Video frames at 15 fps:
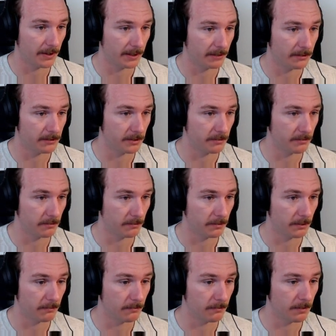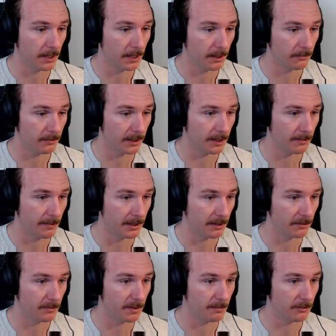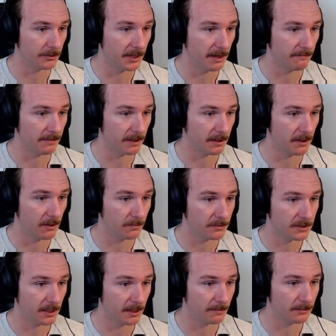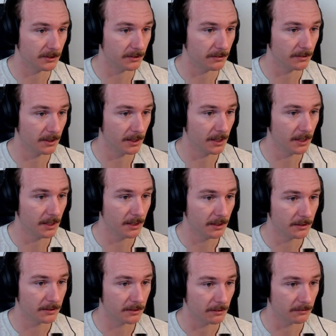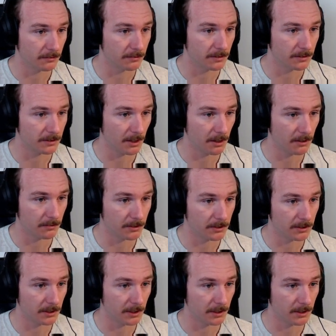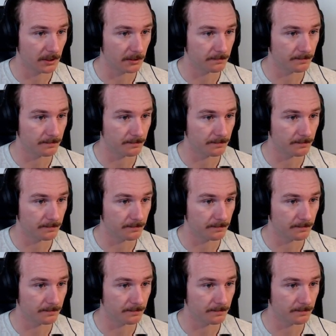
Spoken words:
usually will recommend other people to have their columns set up too. So to start, we're just gonna,